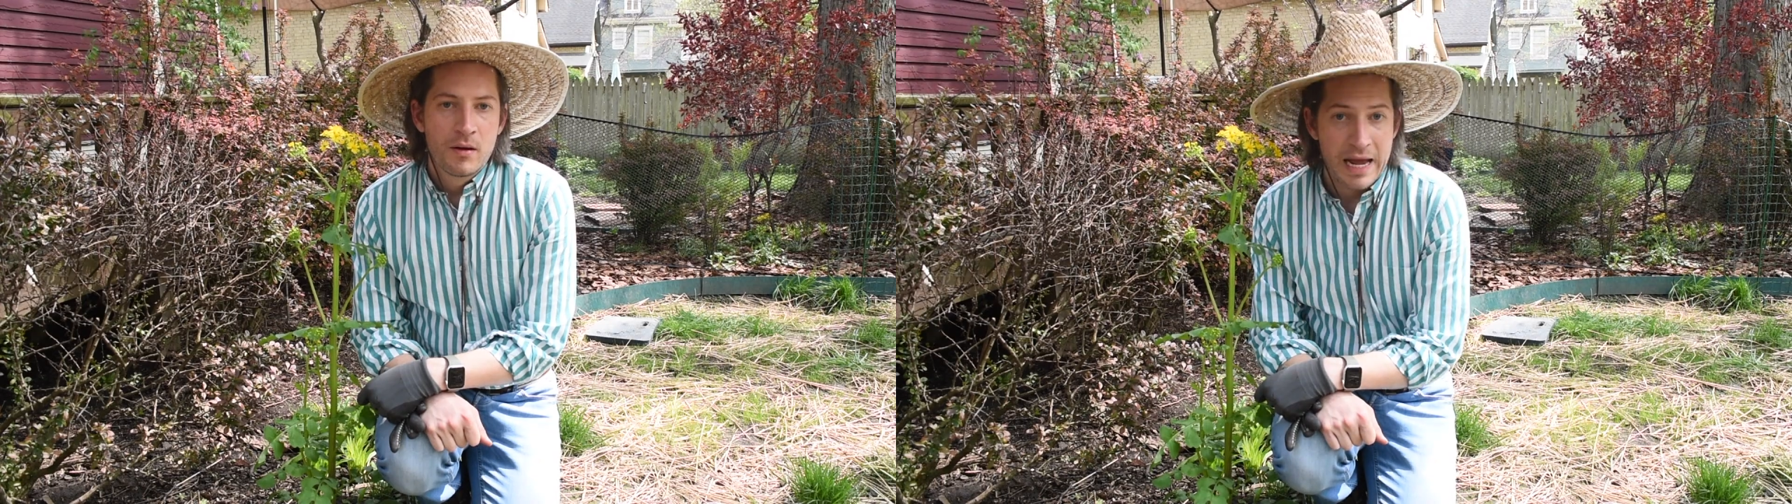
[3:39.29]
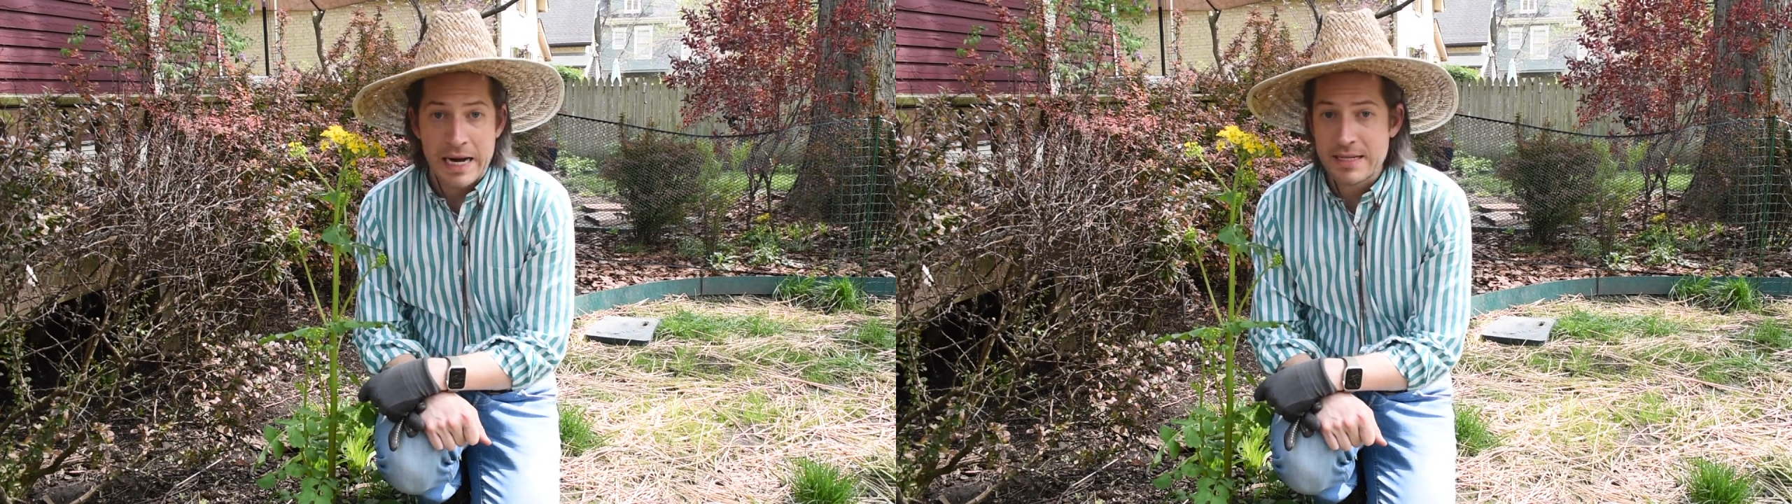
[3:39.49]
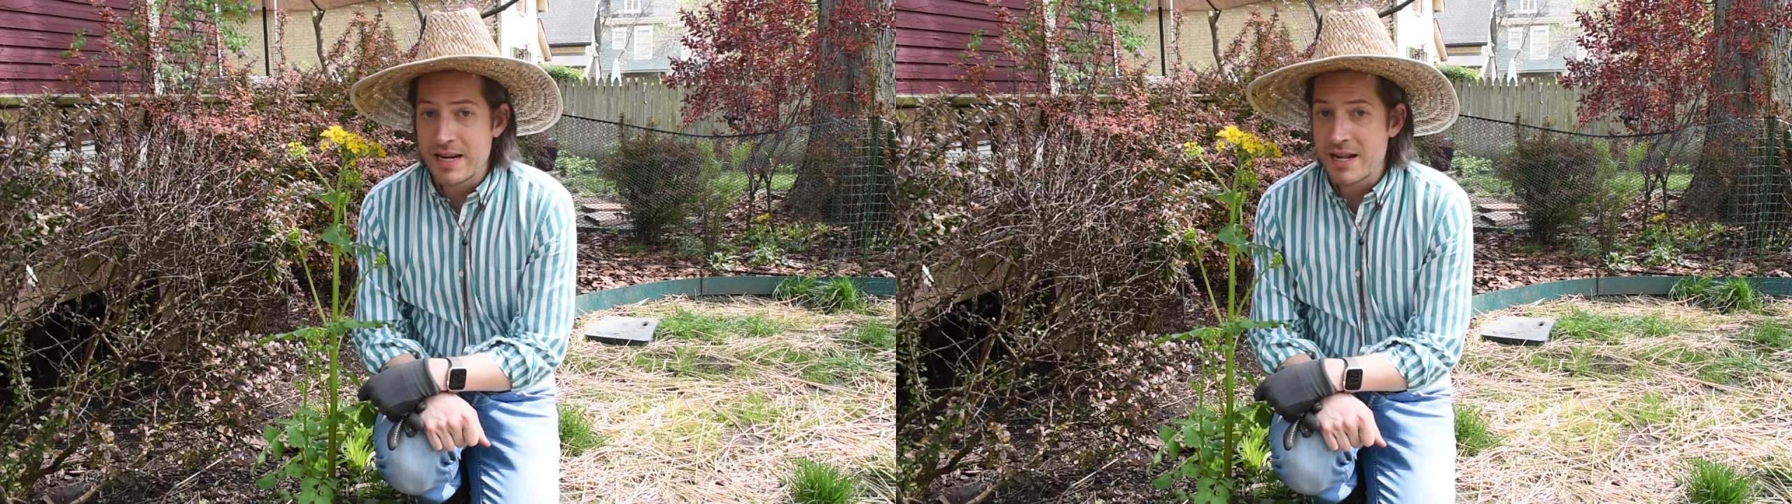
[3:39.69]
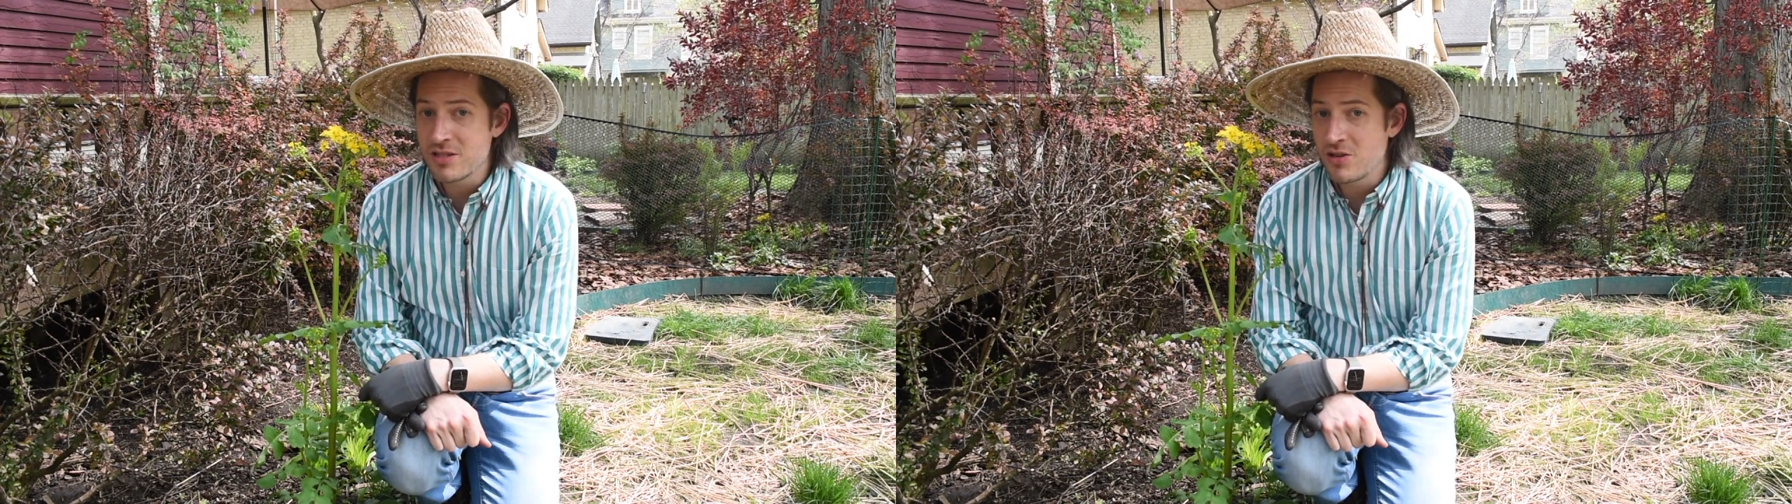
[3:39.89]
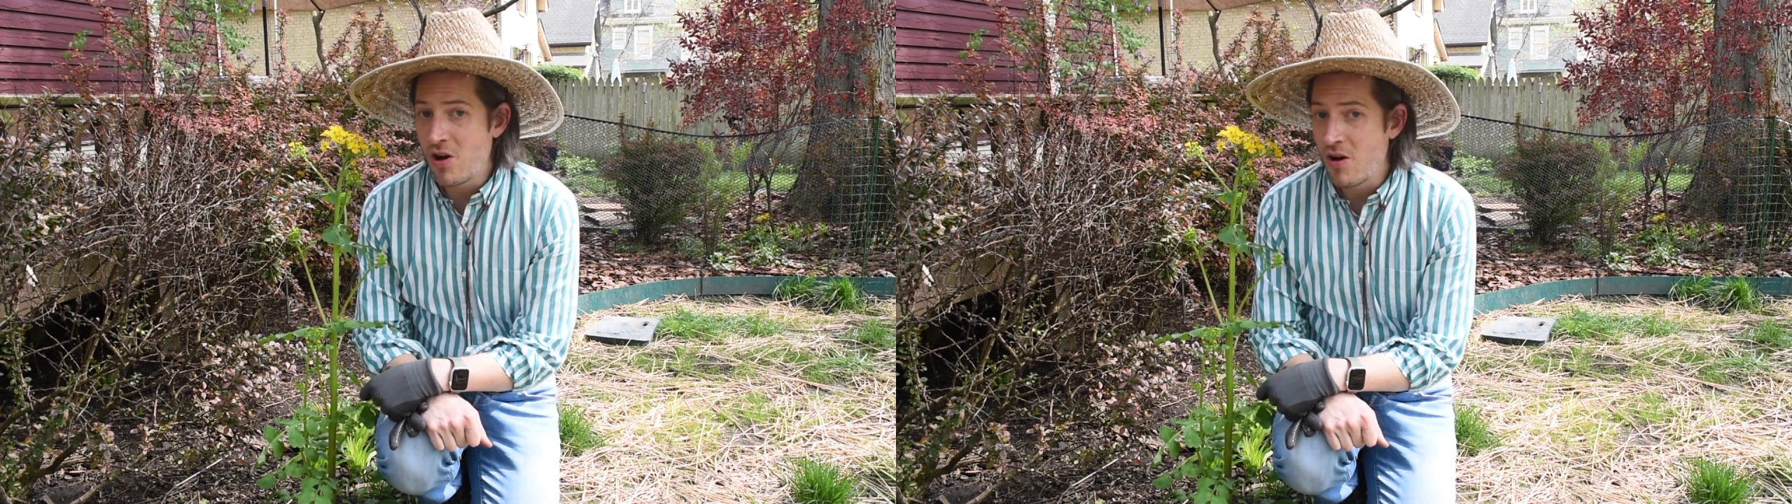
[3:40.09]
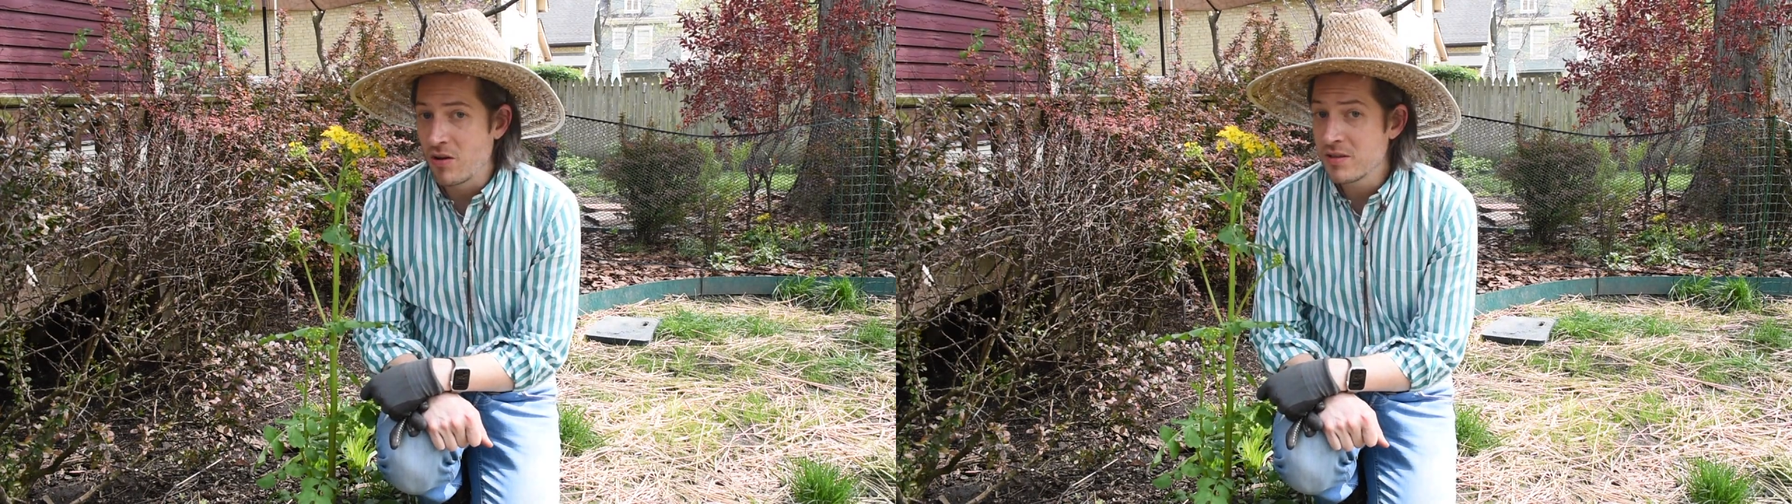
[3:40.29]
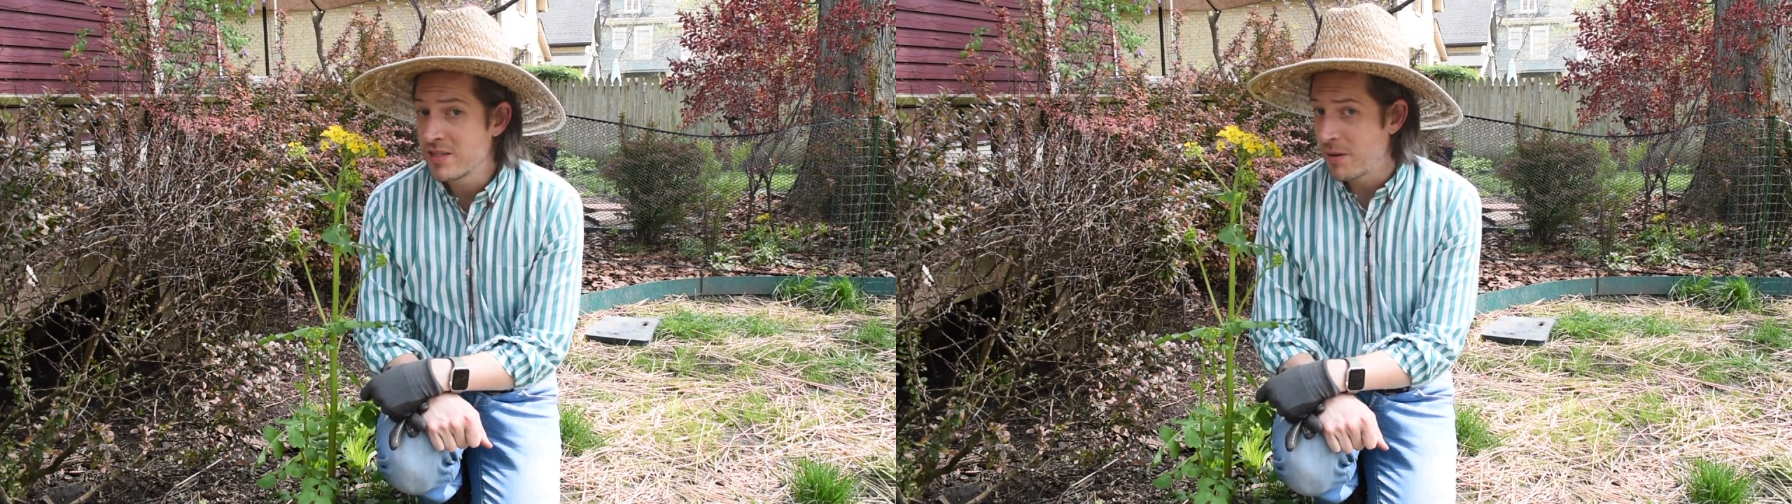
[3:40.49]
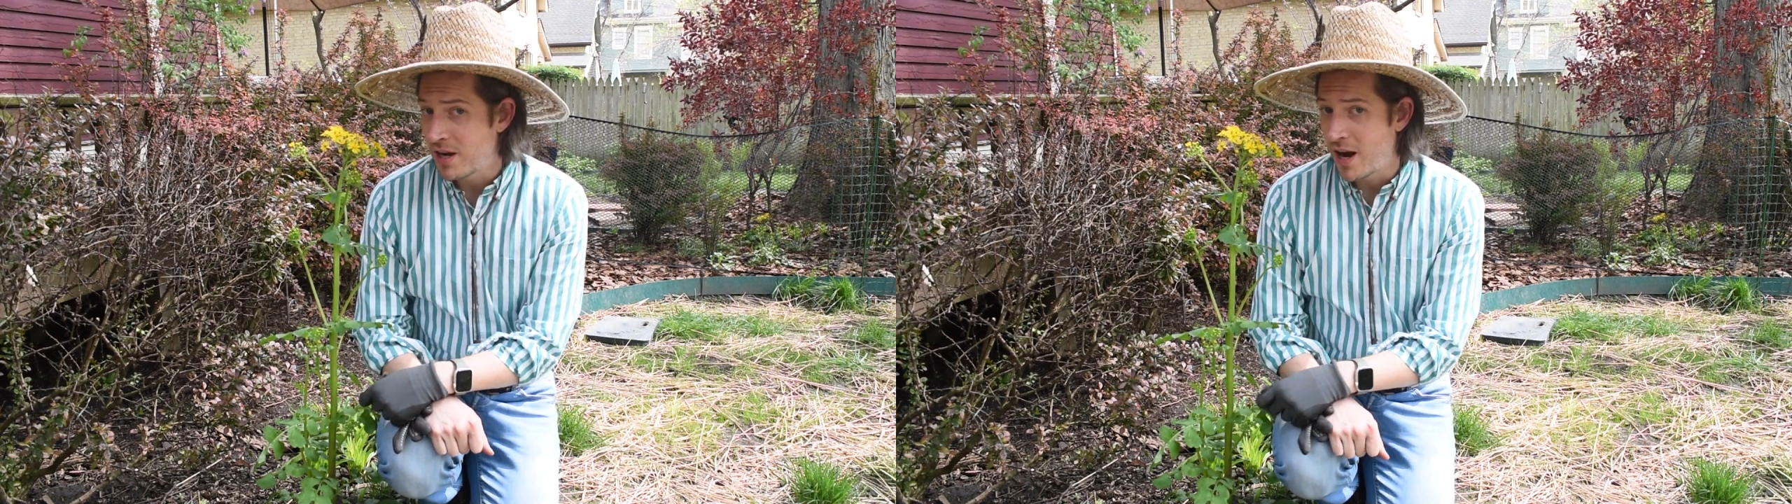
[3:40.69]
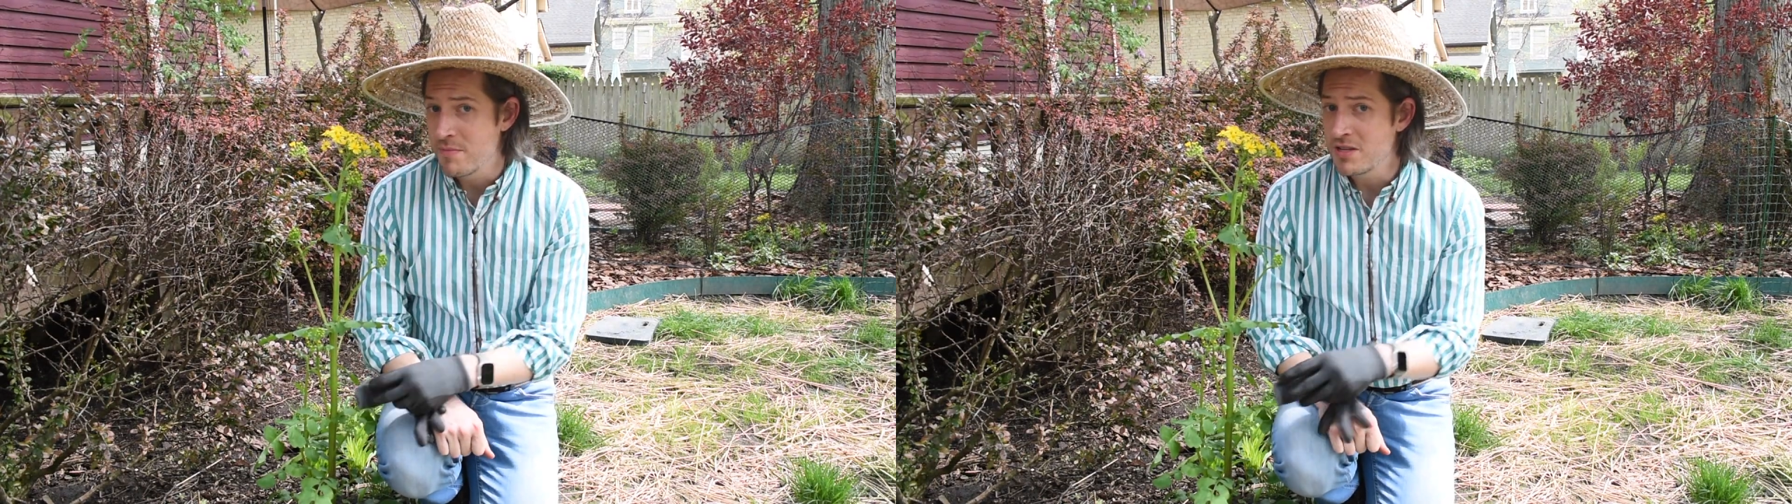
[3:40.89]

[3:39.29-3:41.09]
And it stands tall, sometimes